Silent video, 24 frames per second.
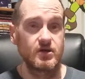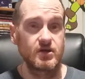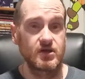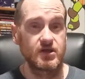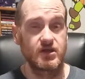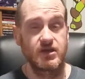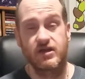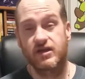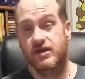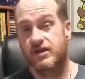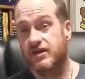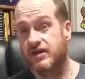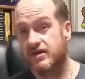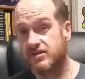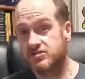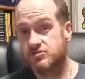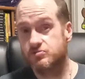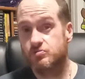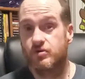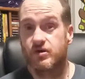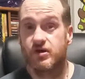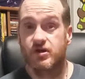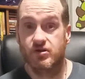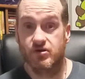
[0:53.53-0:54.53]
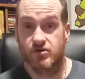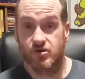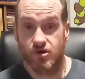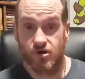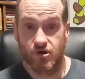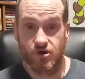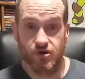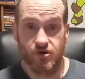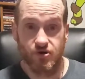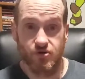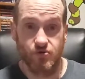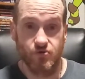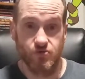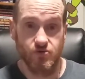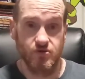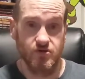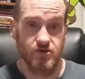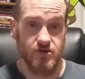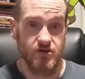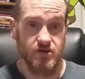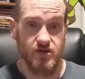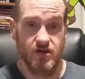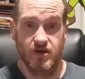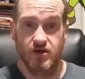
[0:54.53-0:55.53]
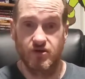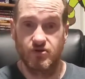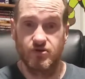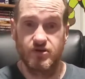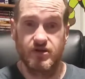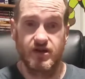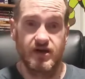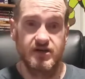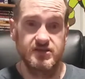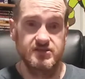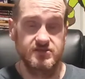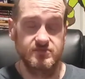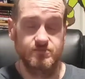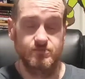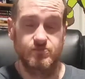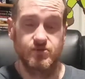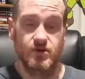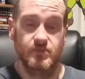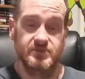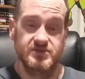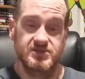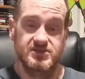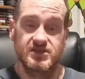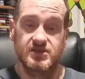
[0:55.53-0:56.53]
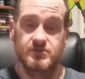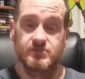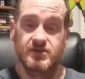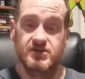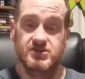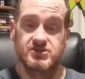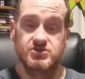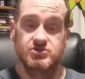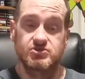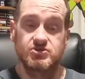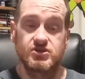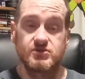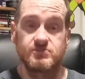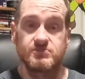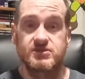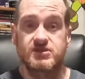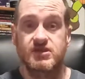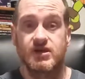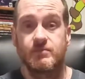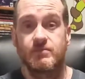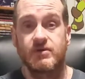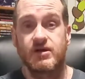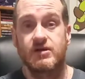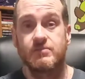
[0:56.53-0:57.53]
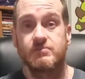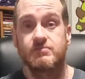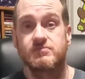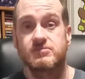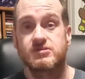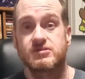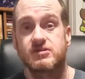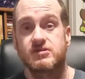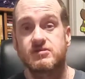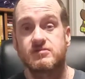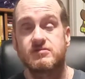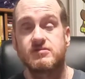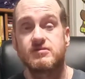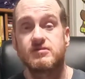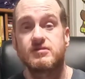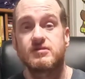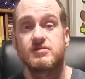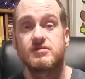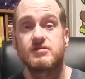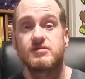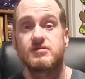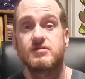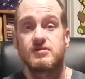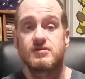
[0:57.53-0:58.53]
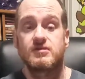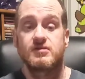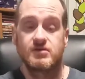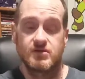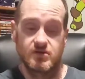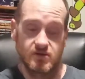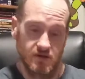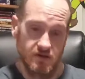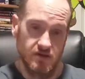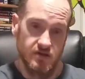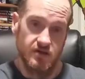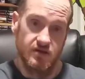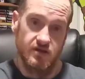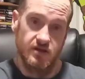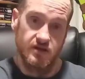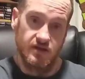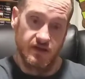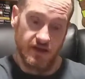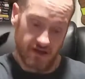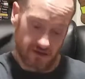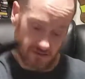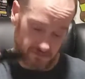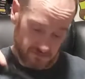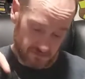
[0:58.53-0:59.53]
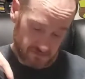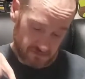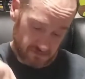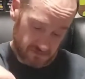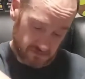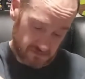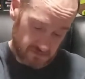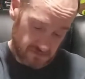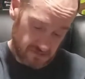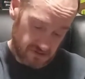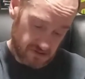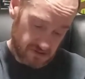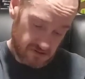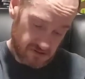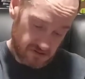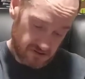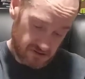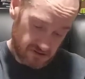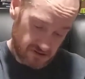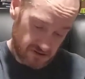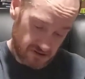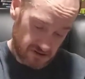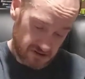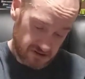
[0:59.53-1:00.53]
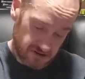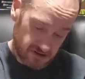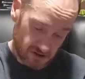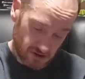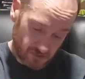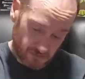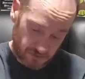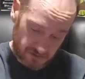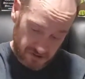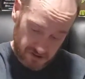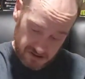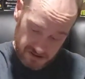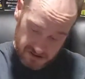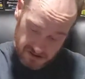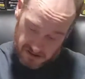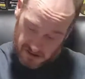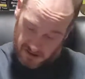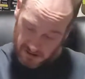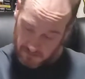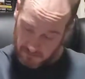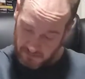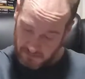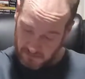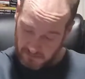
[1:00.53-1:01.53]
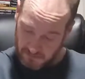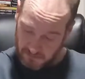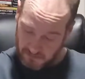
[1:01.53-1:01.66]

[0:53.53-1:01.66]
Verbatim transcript: getting an S rank on Hardcore. I know you guys probably seen my streams come up. So now, let's open this up